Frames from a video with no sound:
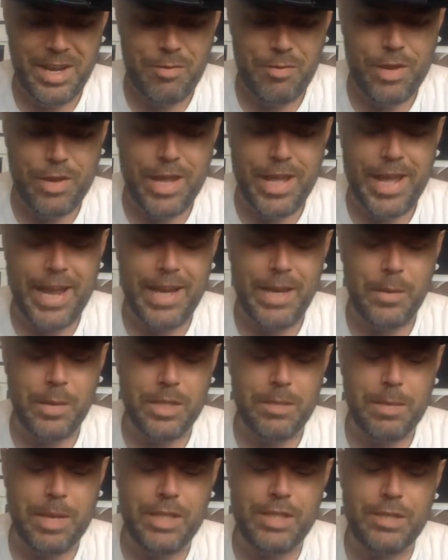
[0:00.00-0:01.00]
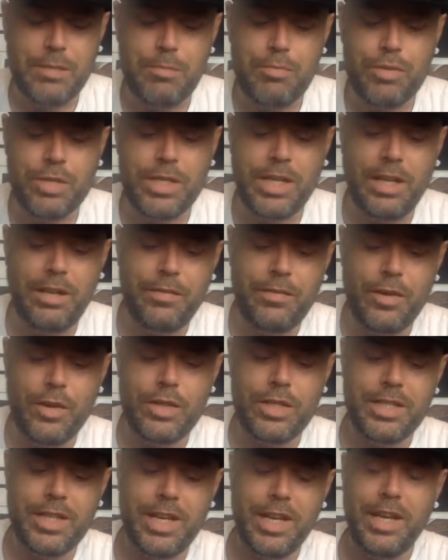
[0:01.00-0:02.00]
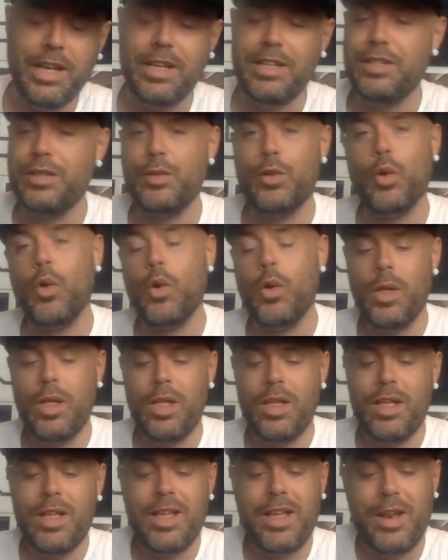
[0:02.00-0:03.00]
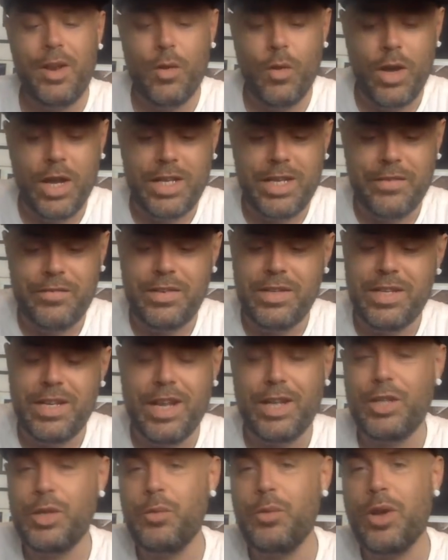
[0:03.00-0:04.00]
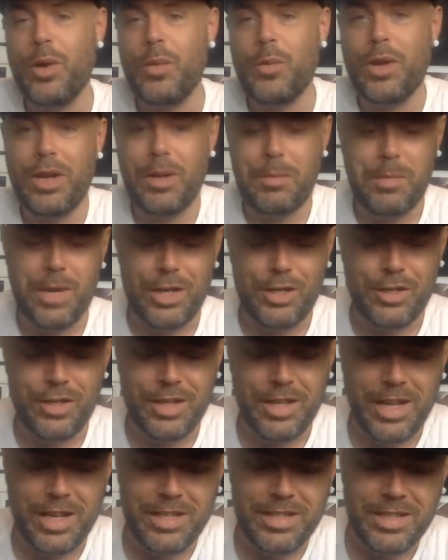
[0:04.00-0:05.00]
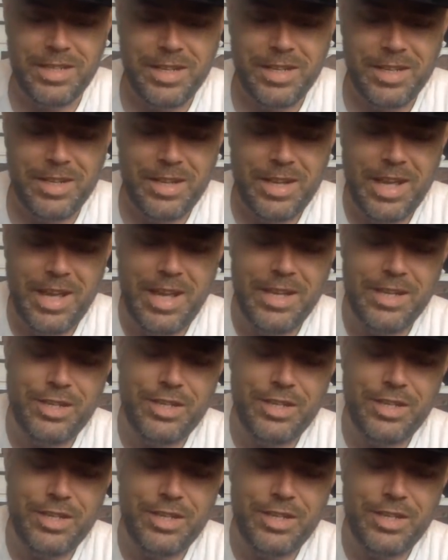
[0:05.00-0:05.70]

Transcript: Right, anyways, imagine Brazil versus England. No, I didn't. I do not want to imagine that.